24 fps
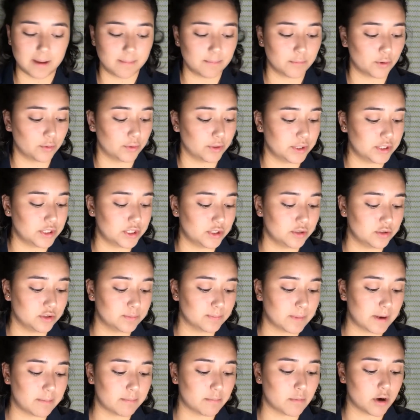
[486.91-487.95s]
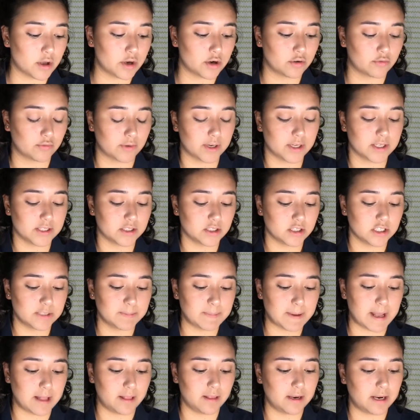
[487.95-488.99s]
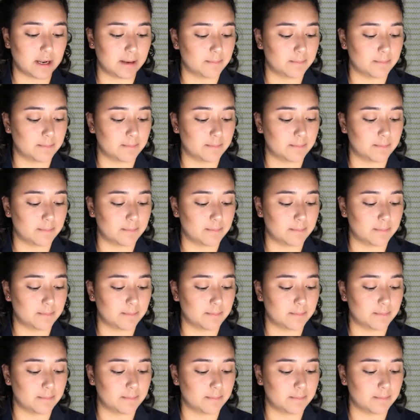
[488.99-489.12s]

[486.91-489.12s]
I'm going to use my Modern Renaissance palette.